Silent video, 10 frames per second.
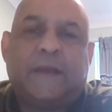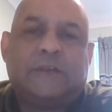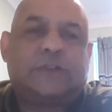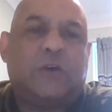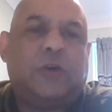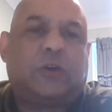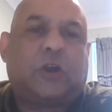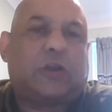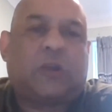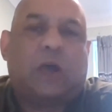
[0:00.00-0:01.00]
So you
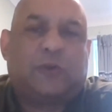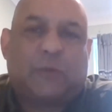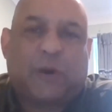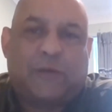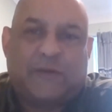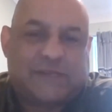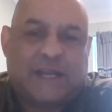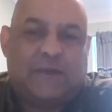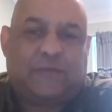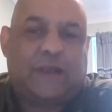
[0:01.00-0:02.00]
don't know whether it's an
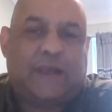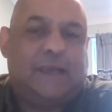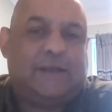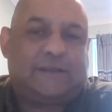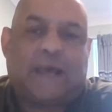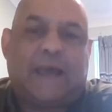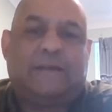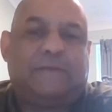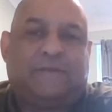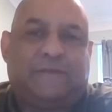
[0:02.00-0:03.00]
FD
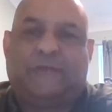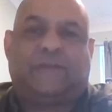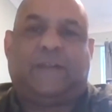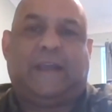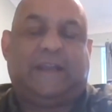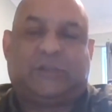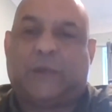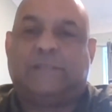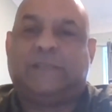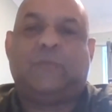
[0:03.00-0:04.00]
10, 15,
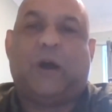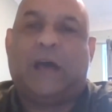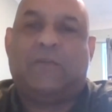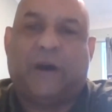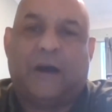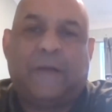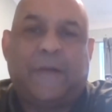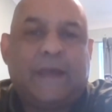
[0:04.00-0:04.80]
20, whatever.